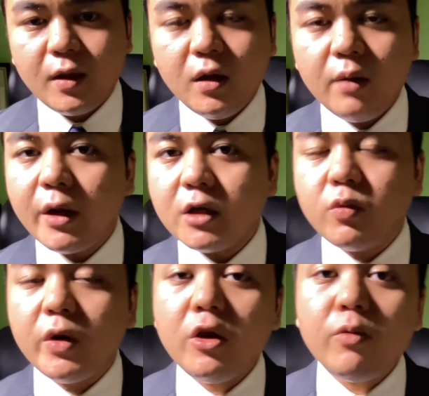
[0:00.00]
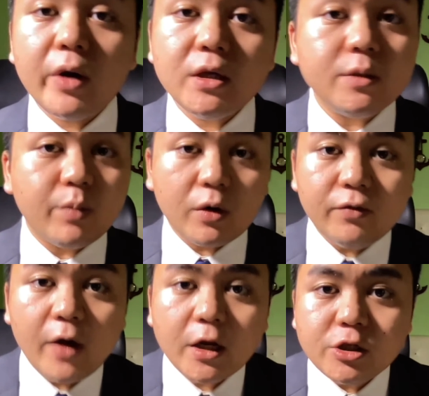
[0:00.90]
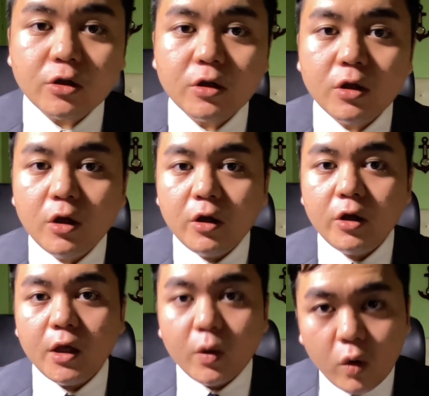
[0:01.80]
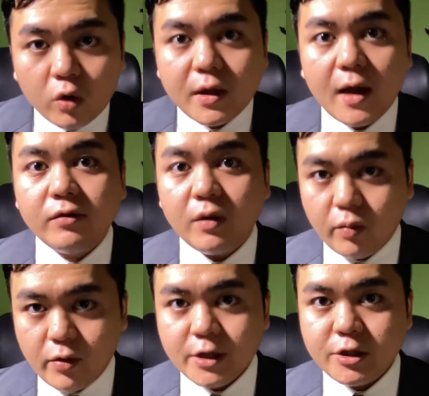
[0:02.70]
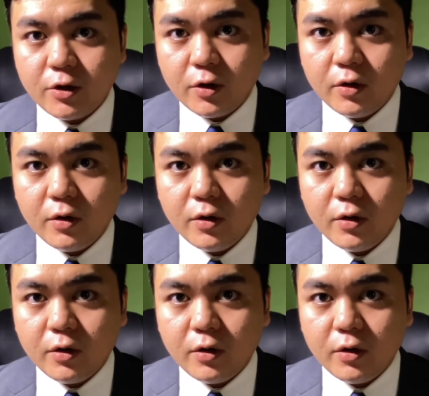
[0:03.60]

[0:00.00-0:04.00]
Because when you embrace imperfection, you won't have the pressure